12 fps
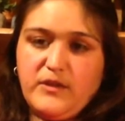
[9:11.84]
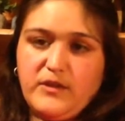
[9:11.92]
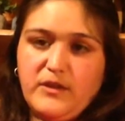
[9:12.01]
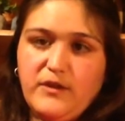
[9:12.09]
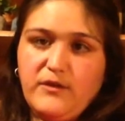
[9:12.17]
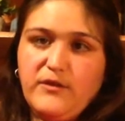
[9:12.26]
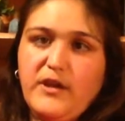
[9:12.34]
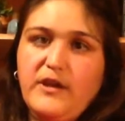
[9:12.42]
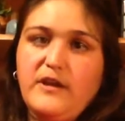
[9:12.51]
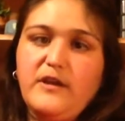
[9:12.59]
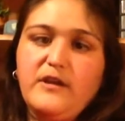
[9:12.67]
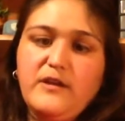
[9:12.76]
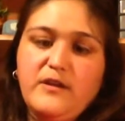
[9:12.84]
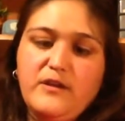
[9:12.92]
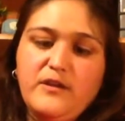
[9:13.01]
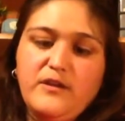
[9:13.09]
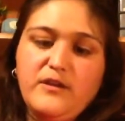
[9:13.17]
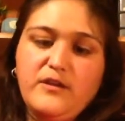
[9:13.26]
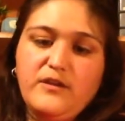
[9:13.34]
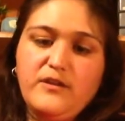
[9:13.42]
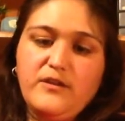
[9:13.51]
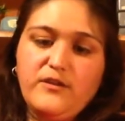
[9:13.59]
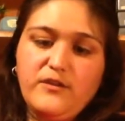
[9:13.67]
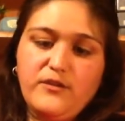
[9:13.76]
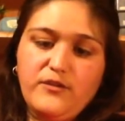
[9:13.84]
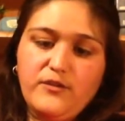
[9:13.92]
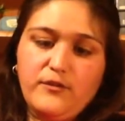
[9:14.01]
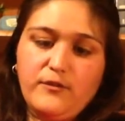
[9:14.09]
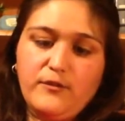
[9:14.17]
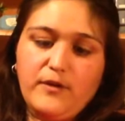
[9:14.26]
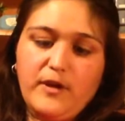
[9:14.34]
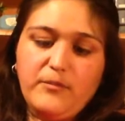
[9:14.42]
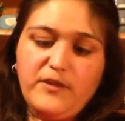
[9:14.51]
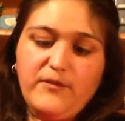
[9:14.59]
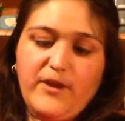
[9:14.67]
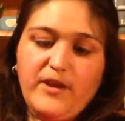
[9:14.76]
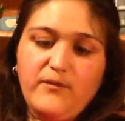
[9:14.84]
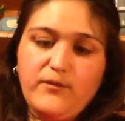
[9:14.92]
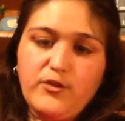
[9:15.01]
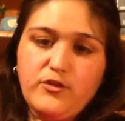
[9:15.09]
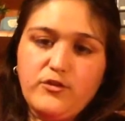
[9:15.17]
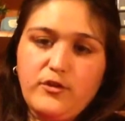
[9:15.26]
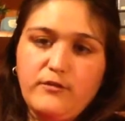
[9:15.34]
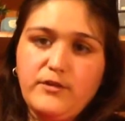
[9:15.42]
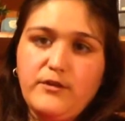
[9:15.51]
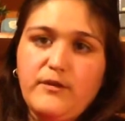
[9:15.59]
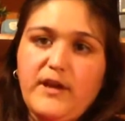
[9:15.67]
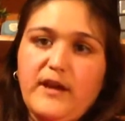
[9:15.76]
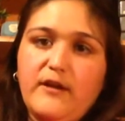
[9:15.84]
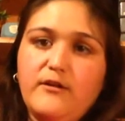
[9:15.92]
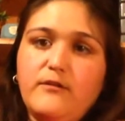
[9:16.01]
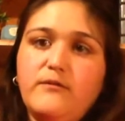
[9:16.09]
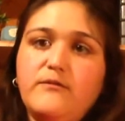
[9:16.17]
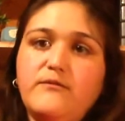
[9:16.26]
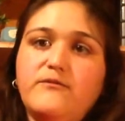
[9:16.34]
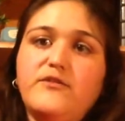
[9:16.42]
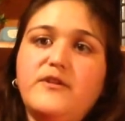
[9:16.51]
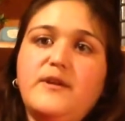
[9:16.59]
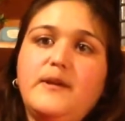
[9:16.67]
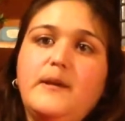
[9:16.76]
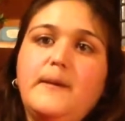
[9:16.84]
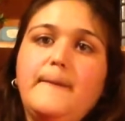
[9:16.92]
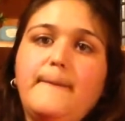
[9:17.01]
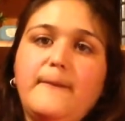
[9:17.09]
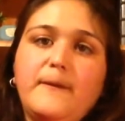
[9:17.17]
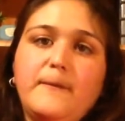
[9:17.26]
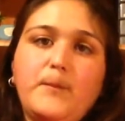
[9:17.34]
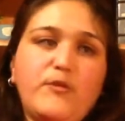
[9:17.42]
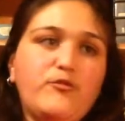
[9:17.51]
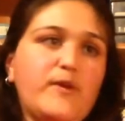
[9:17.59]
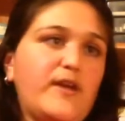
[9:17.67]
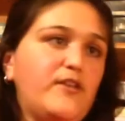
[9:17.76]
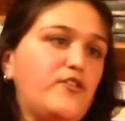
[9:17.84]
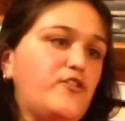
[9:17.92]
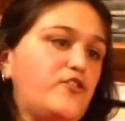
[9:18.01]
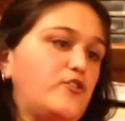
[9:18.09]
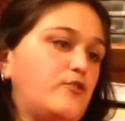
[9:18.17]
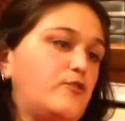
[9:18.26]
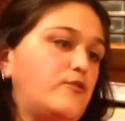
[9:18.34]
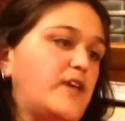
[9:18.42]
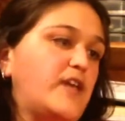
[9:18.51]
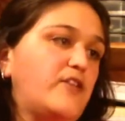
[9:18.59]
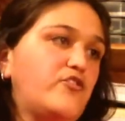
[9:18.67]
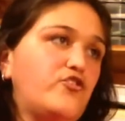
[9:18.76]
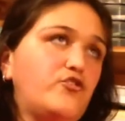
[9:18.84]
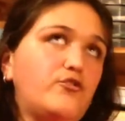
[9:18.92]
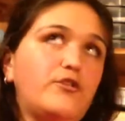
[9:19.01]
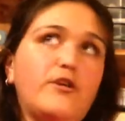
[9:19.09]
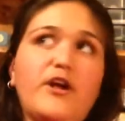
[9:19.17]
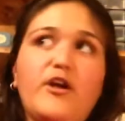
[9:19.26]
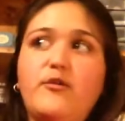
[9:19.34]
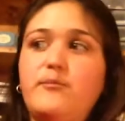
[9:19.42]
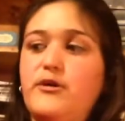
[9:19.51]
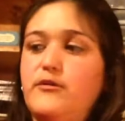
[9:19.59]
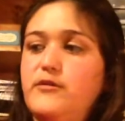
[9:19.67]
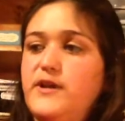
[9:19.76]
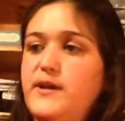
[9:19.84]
Okay. So I believe I have shown you how both ways to get into your help mode.